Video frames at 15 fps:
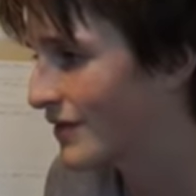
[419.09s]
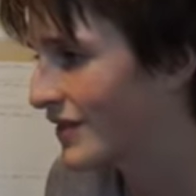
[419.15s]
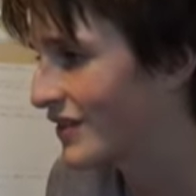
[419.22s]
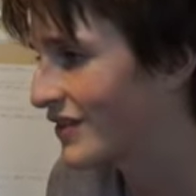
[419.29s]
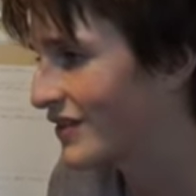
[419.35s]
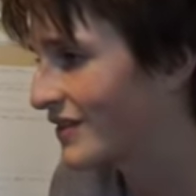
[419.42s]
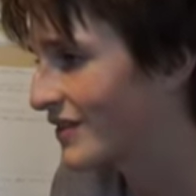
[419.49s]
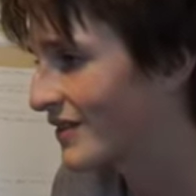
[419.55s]

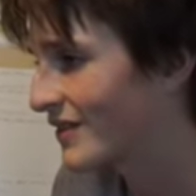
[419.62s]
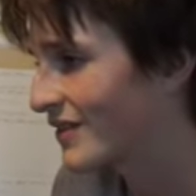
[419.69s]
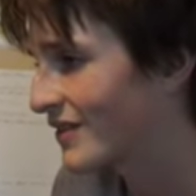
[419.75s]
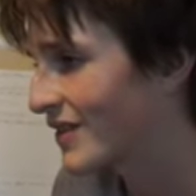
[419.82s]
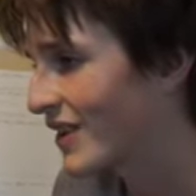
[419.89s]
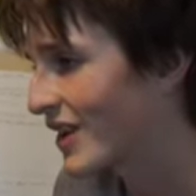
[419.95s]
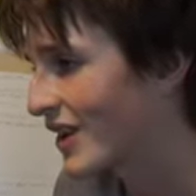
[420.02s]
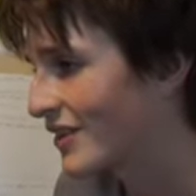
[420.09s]
least
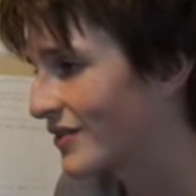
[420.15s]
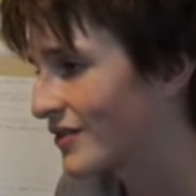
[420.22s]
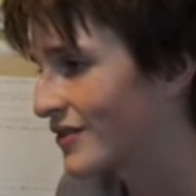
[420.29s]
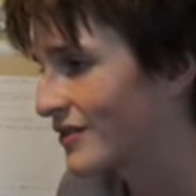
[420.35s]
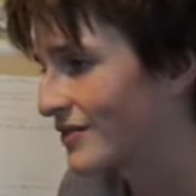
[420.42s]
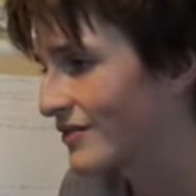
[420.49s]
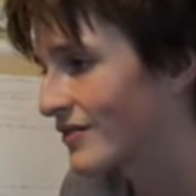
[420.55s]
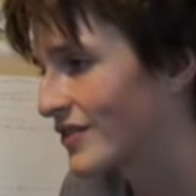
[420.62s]
the colors
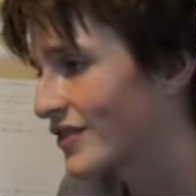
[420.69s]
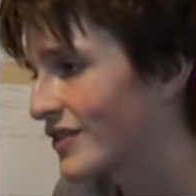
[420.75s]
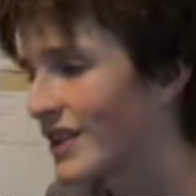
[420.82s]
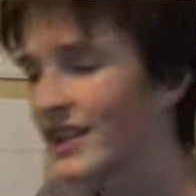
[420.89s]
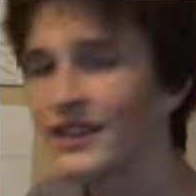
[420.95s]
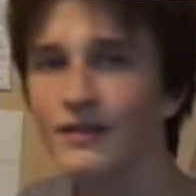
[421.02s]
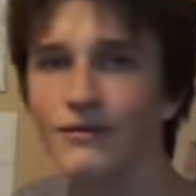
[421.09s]
are slightly